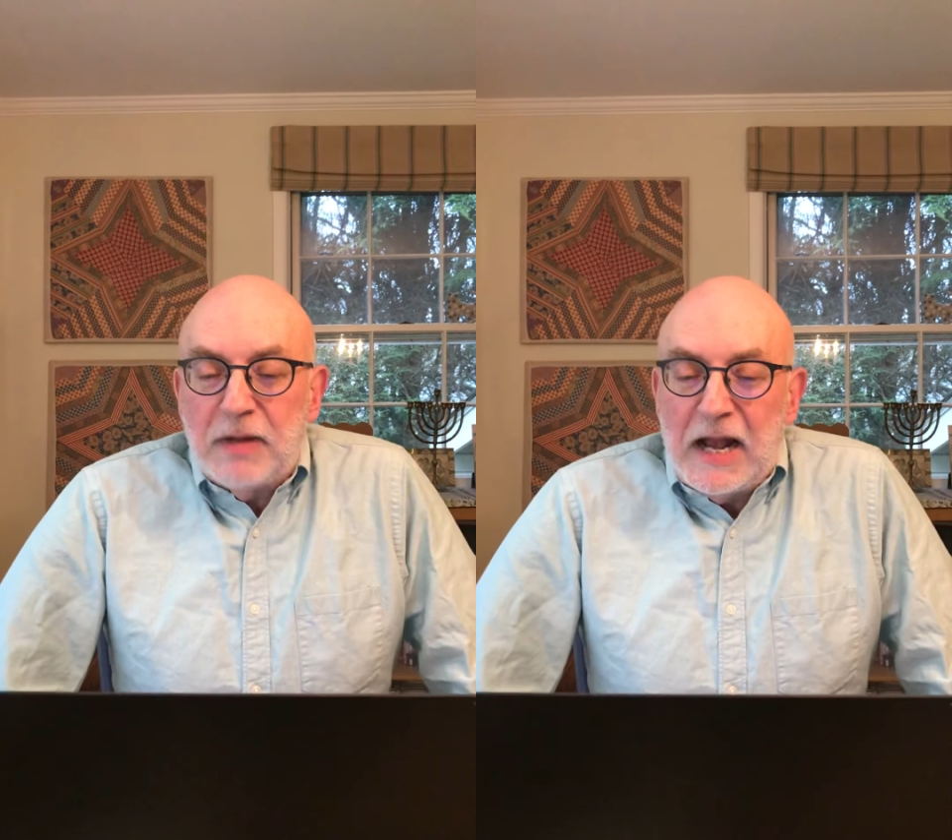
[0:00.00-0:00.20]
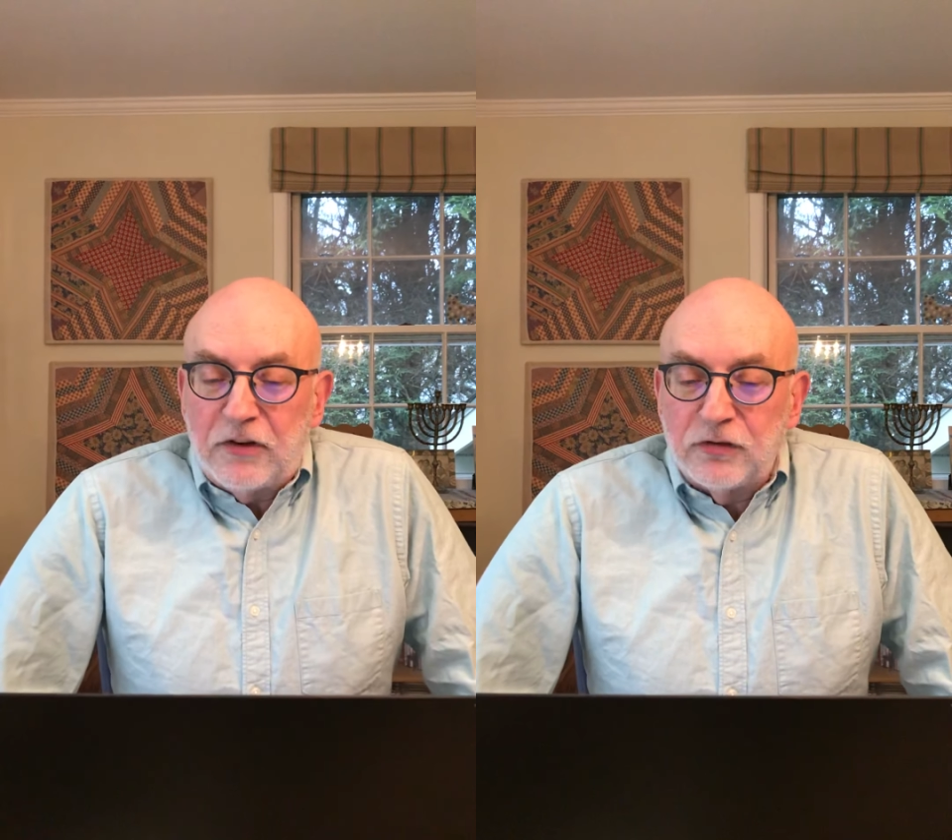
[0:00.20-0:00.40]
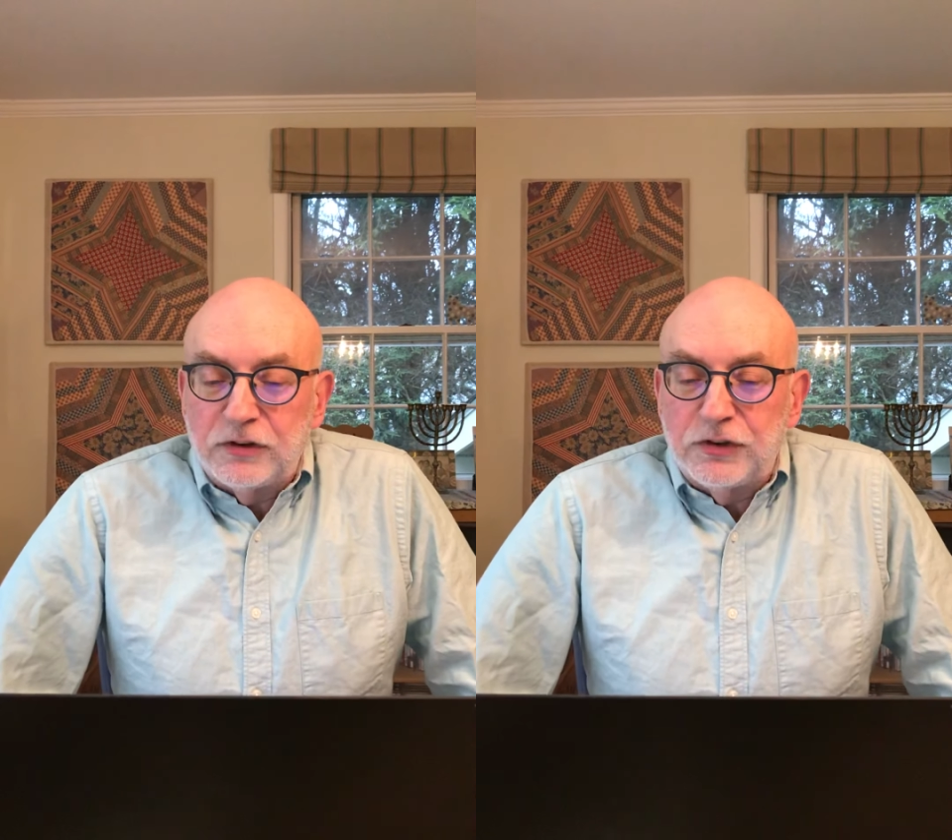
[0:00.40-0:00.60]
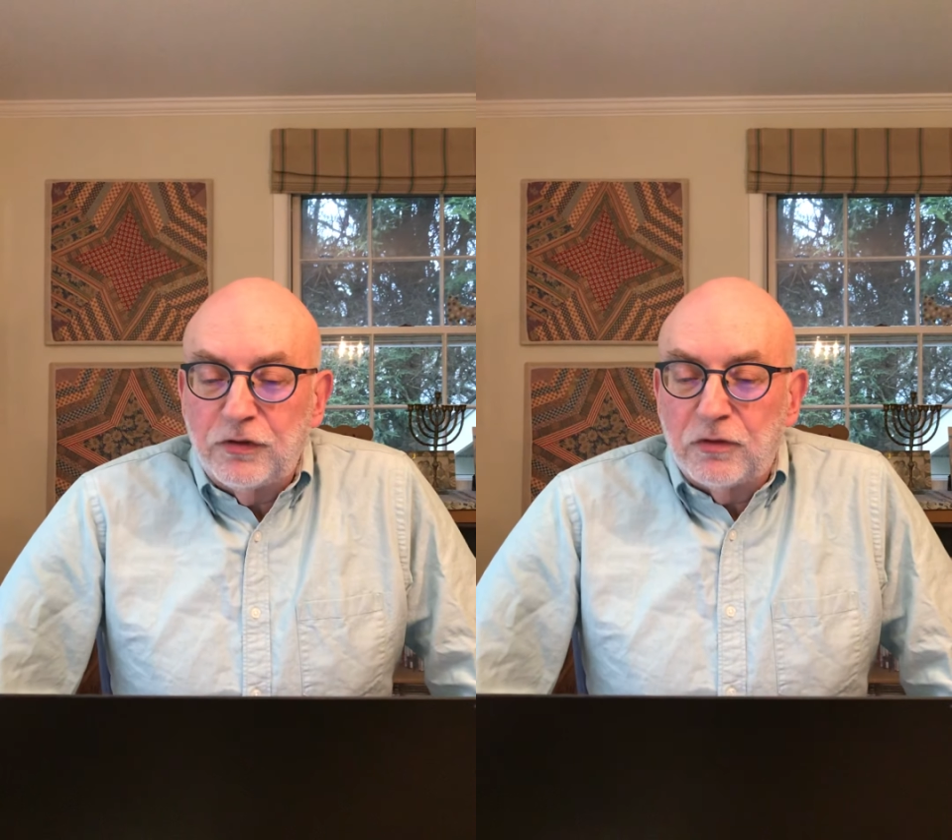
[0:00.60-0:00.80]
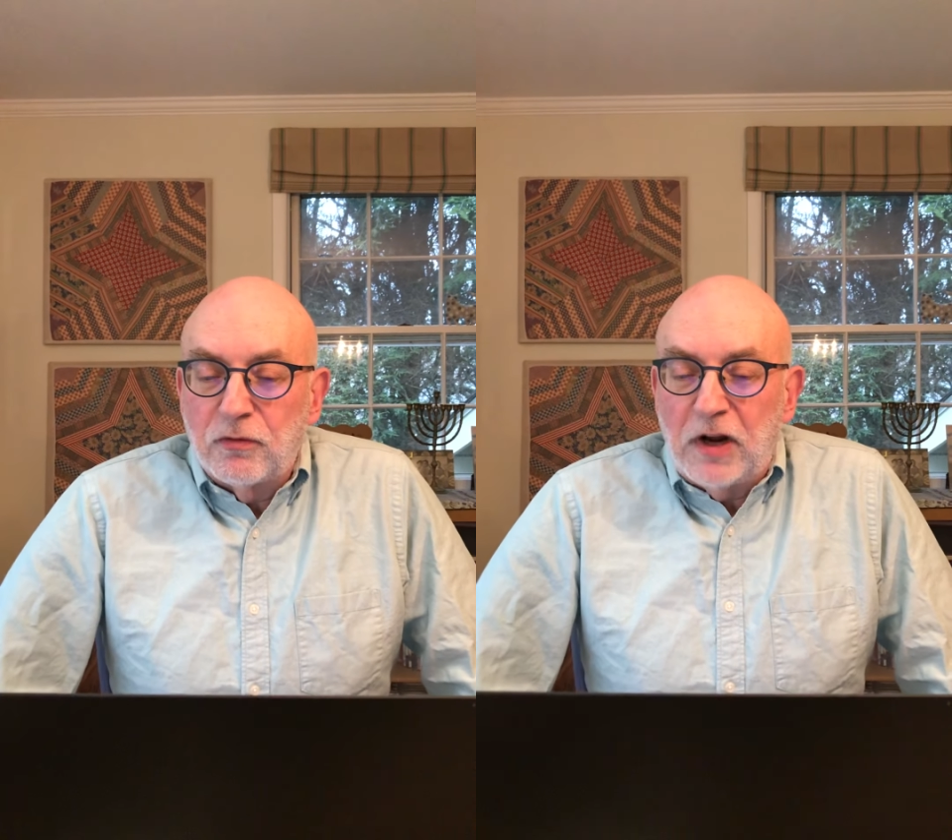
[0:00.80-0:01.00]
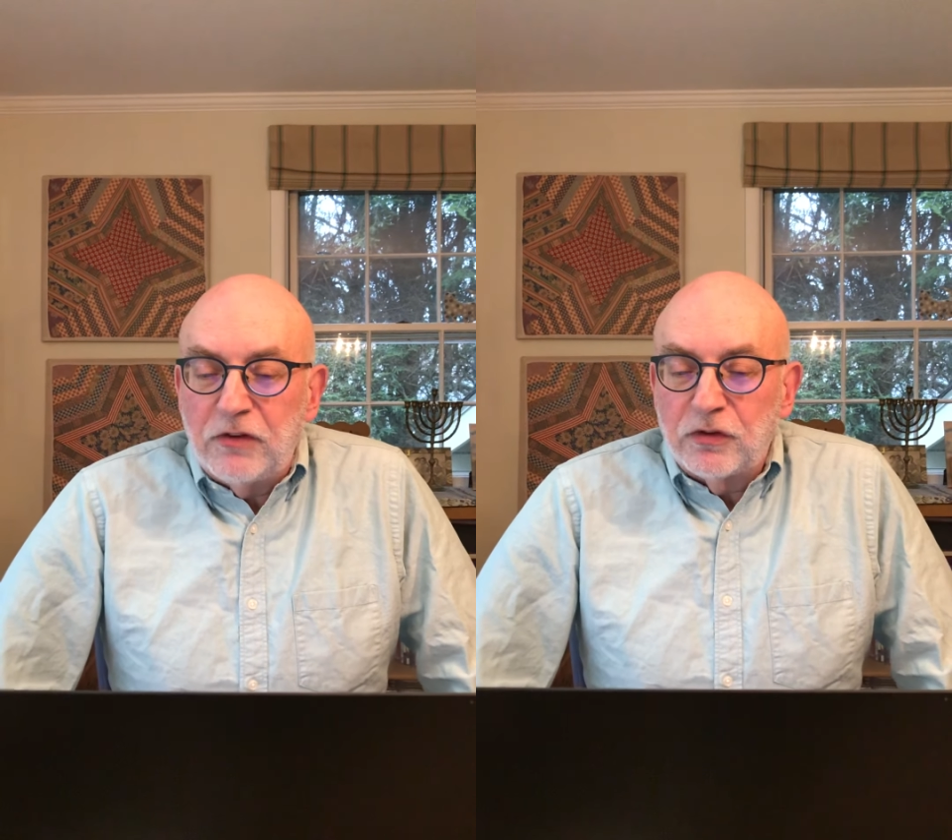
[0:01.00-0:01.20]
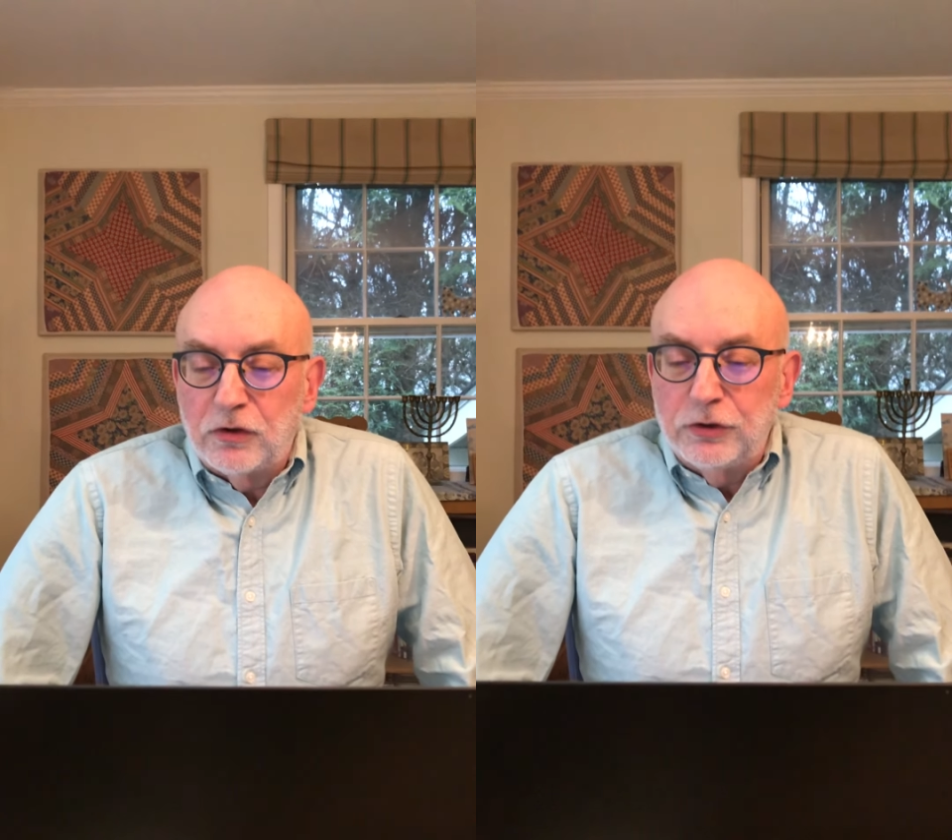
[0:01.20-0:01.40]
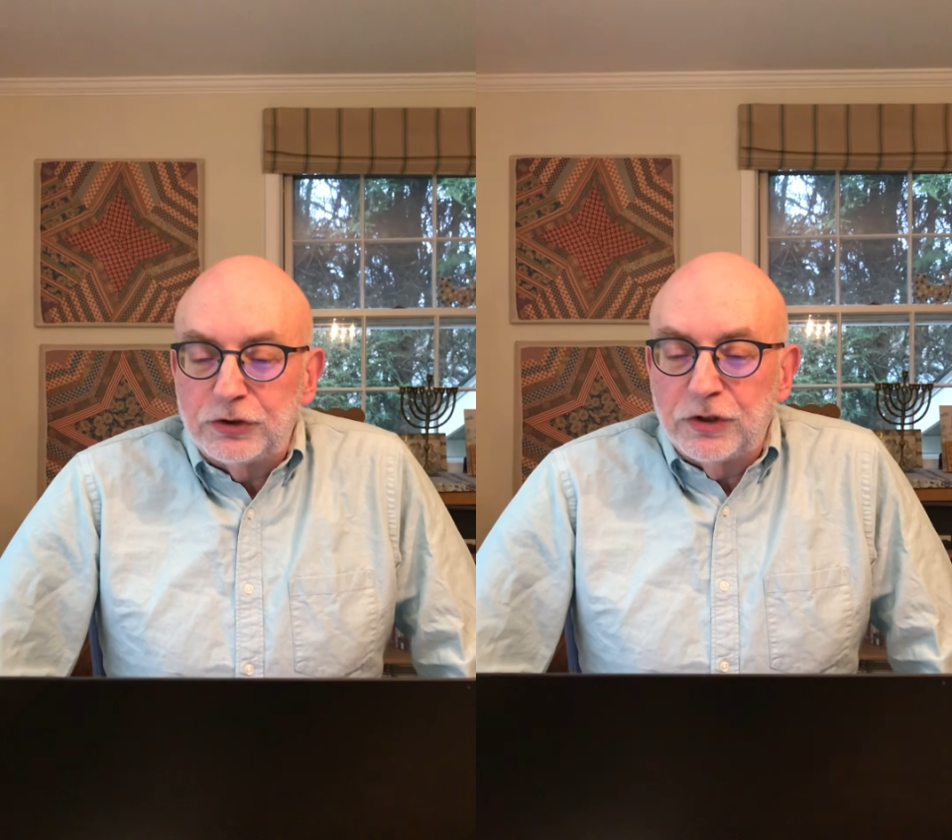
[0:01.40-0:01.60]
passages of
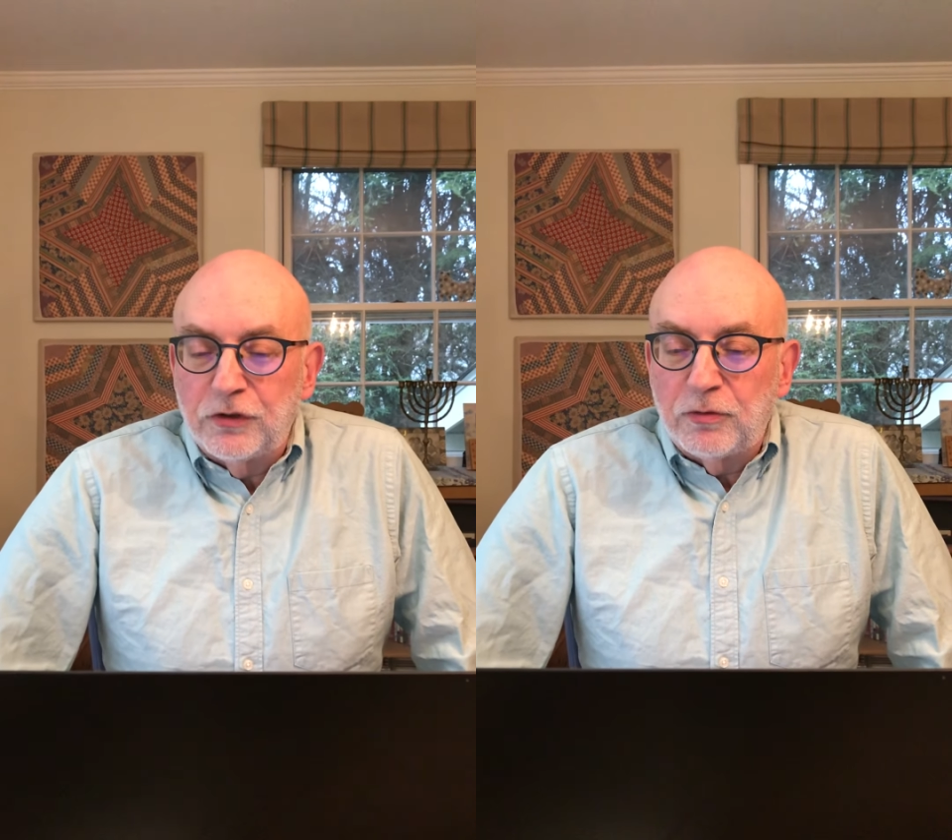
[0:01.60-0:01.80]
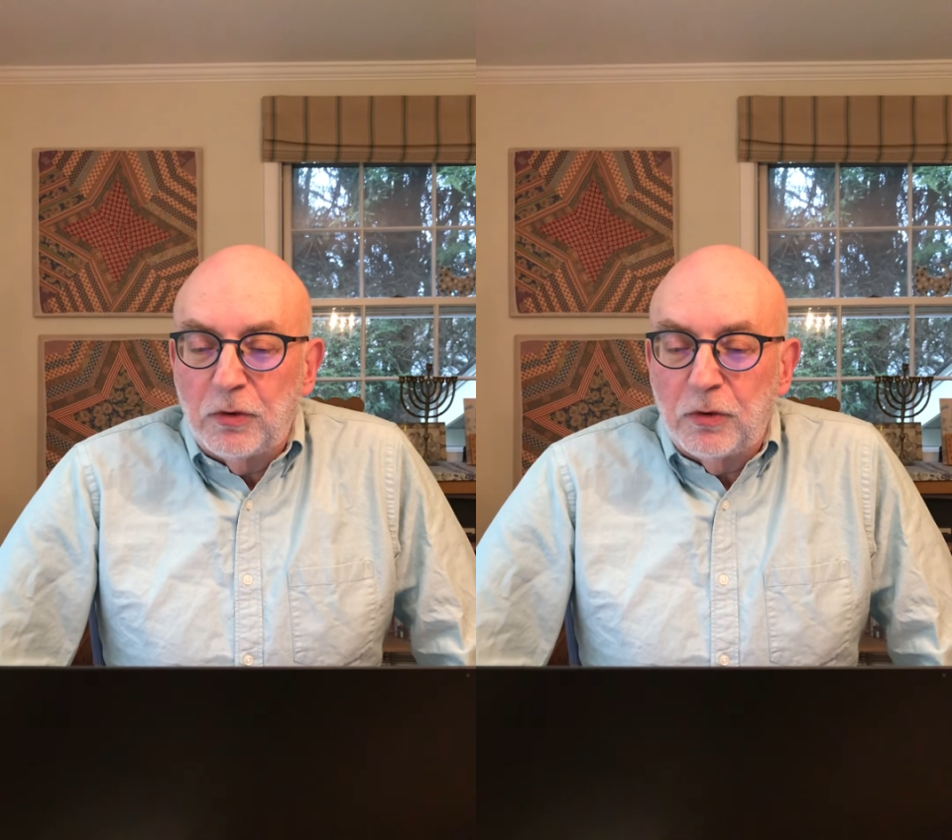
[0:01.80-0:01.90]
resolutions,